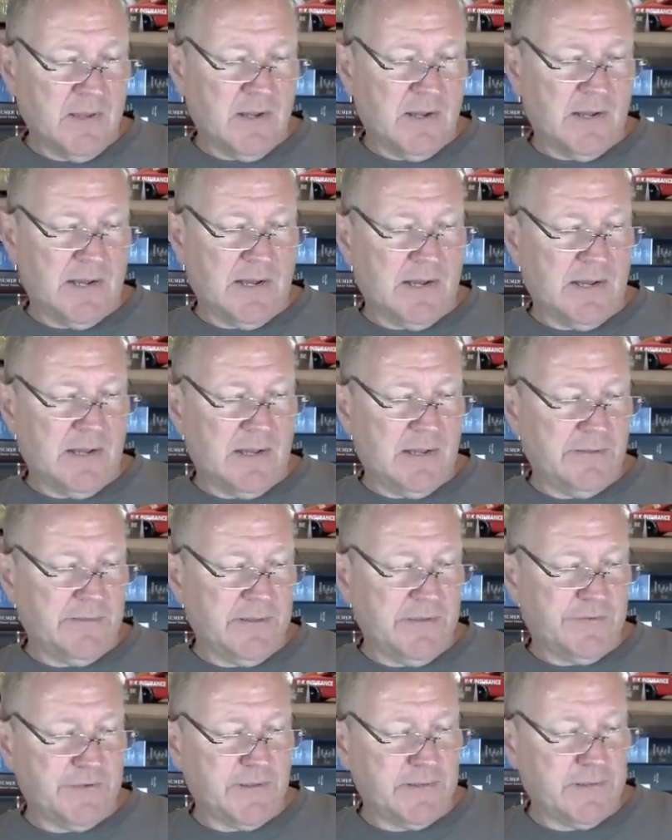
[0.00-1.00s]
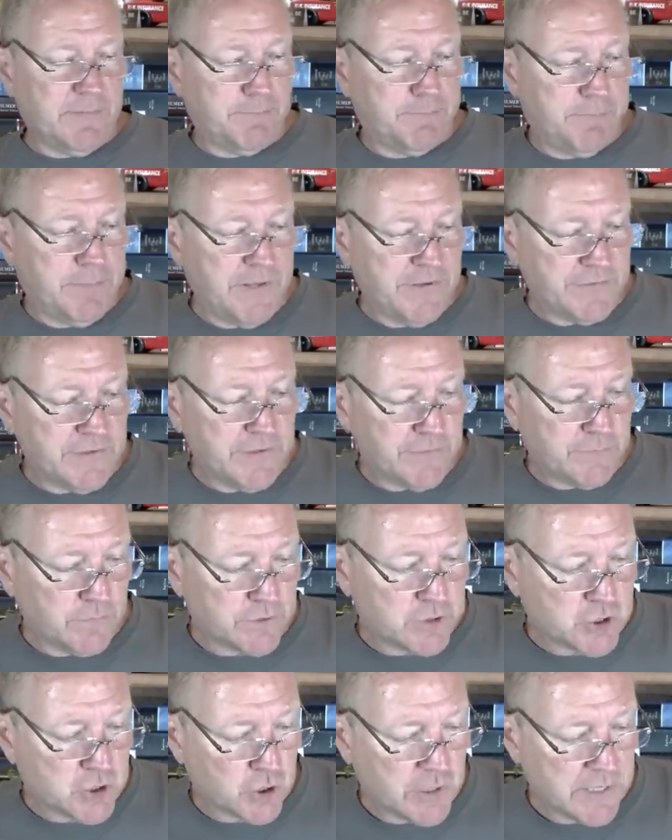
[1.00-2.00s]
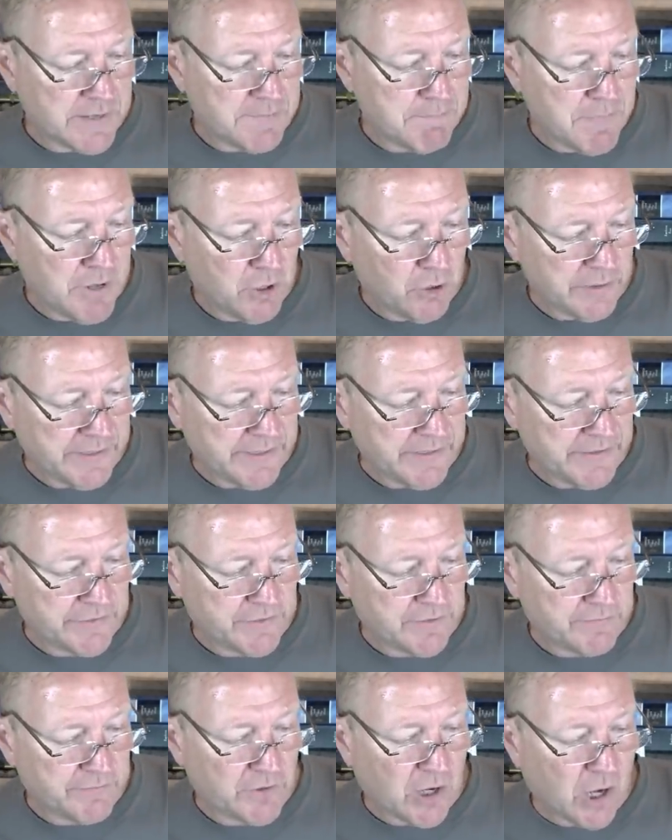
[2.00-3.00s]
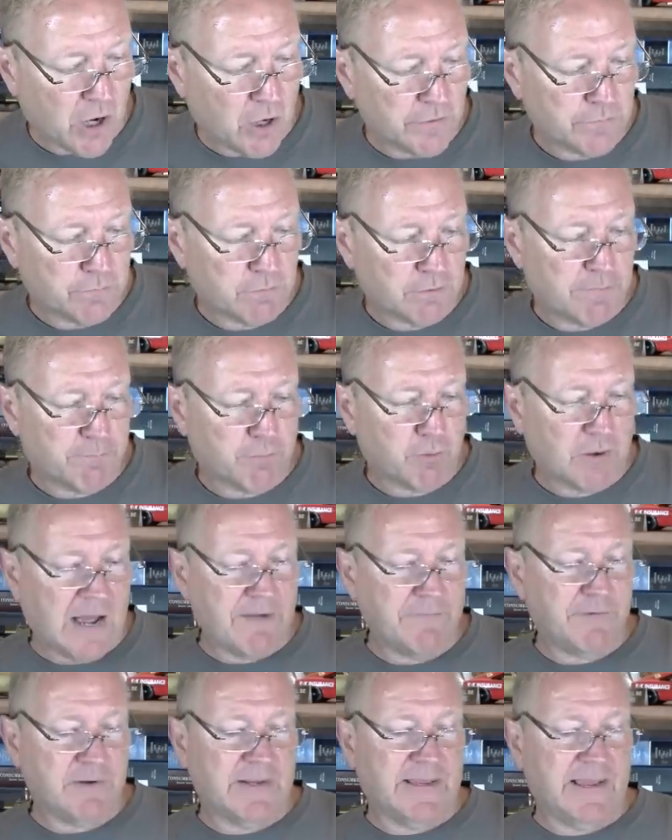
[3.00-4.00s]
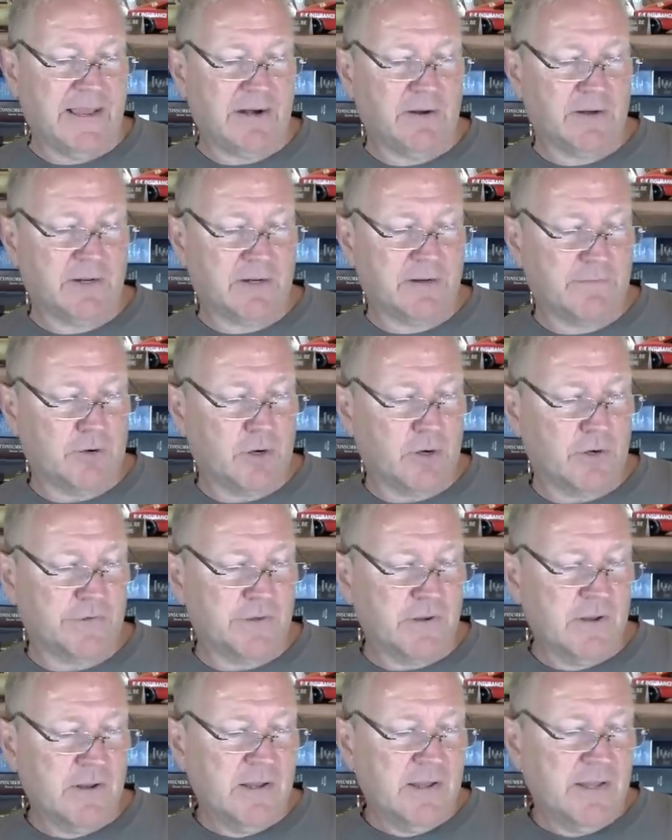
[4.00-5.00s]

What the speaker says: They said the business was turning millions of dollars worth of profit in catalytic converters.